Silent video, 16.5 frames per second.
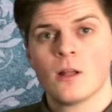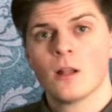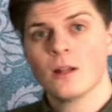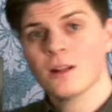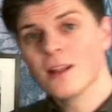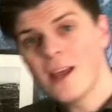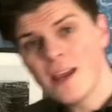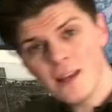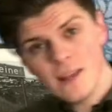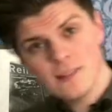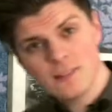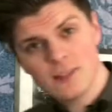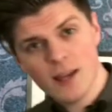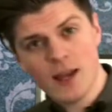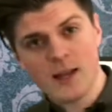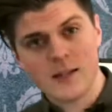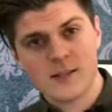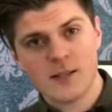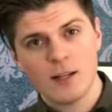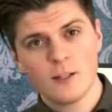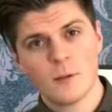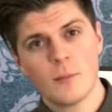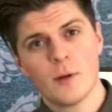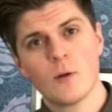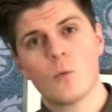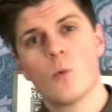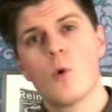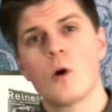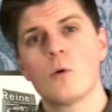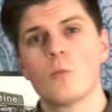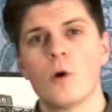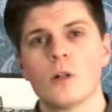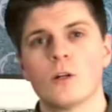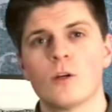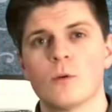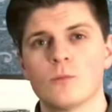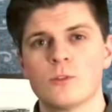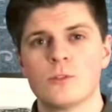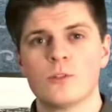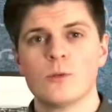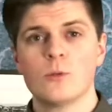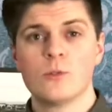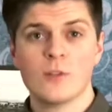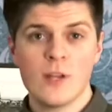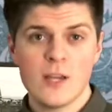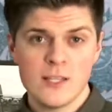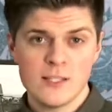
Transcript: Ladies and gentlemen, warm welcome to today's